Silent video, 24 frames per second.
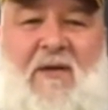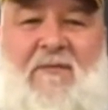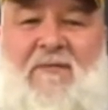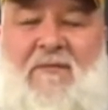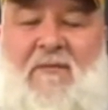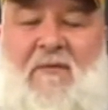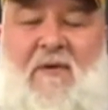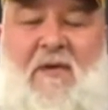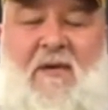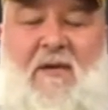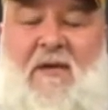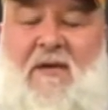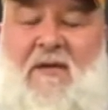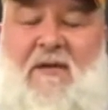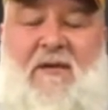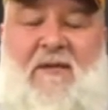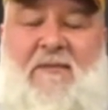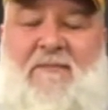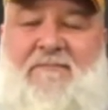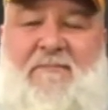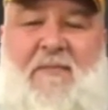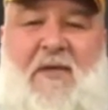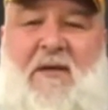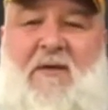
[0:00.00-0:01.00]
Uh,
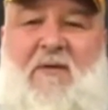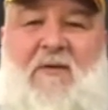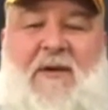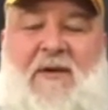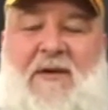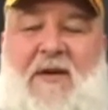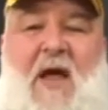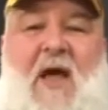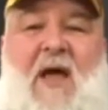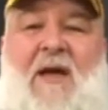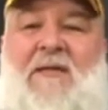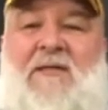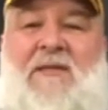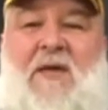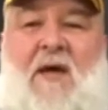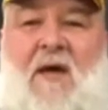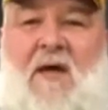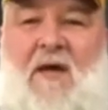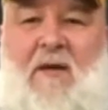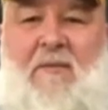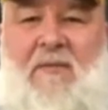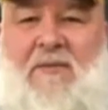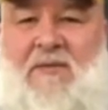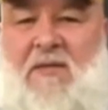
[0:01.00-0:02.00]
I don't know, like nine
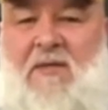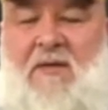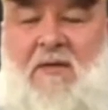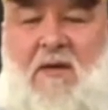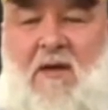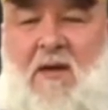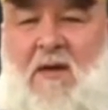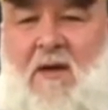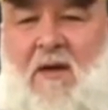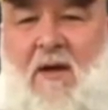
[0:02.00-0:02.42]
times in,